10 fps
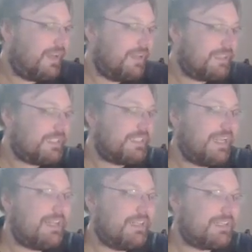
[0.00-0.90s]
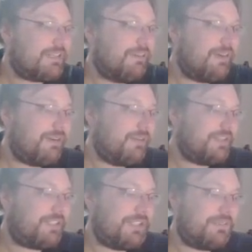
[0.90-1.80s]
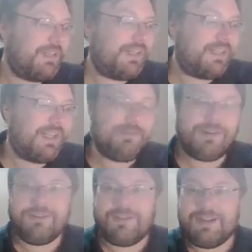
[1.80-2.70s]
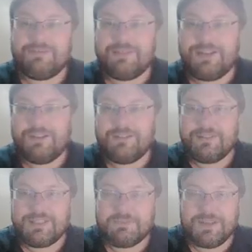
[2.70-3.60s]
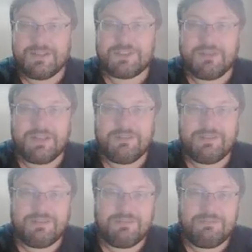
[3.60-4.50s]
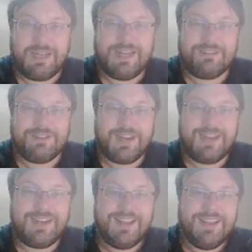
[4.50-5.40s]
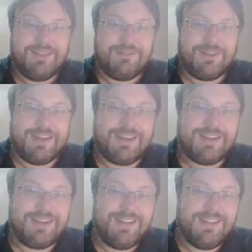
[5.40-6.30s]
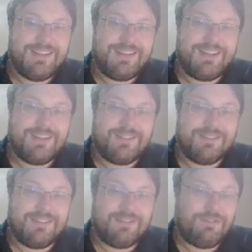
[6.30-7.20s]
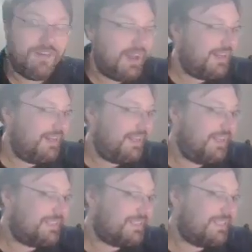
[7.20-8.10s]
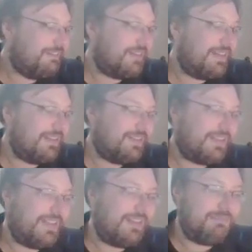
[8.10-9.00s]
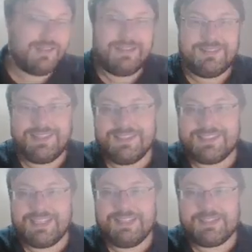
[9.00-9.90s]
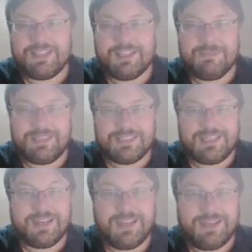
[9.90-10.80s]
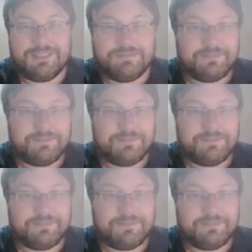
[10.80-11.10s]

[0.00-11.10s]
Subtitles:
this is the end of the story where she's meeting Gabriel. Right, this bittersweet meeting, right, where finally they get to see one another again, but at the same time he's dying.